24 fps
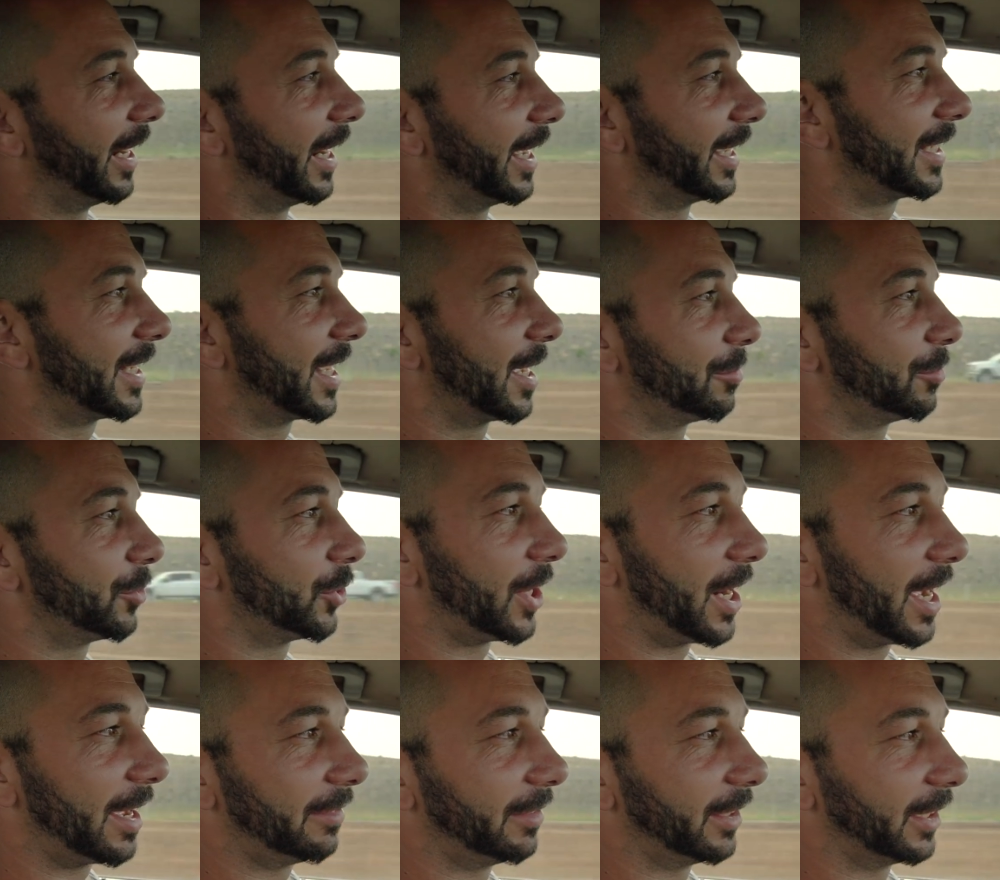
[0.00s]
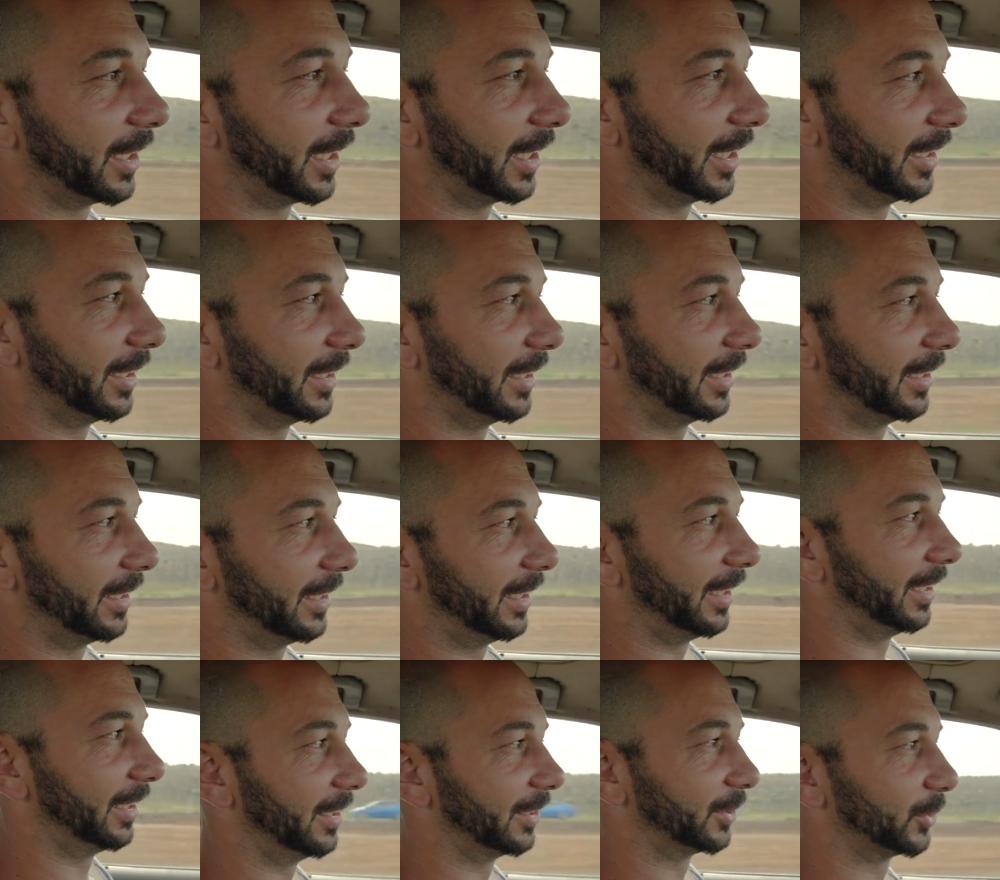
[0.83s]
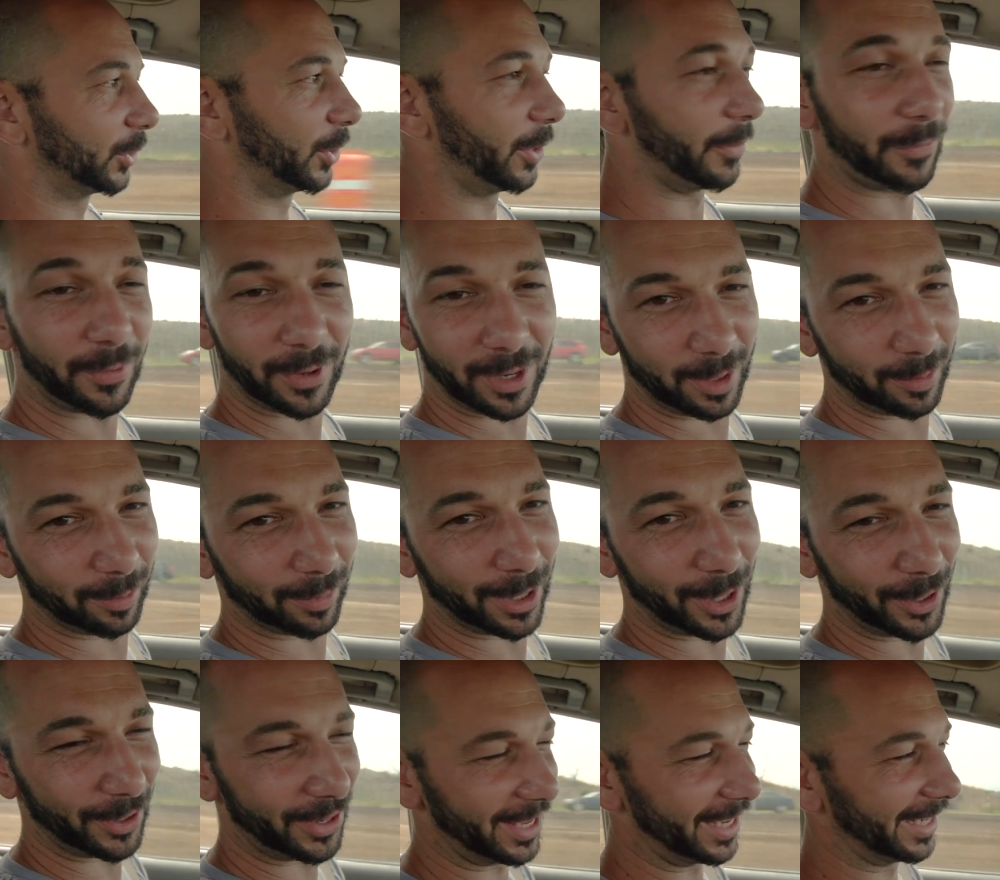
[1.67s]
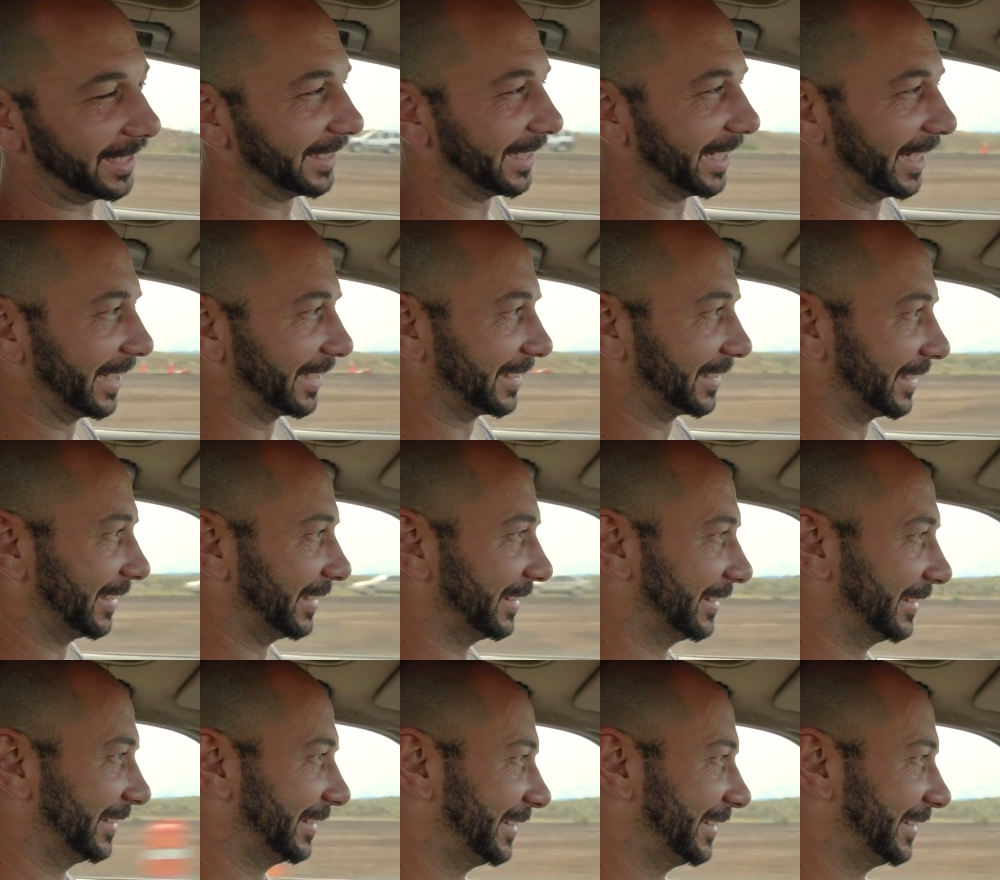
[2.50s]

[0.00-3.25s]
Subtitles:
And I kept driving it, and so hopefully it'll blow the head gasket.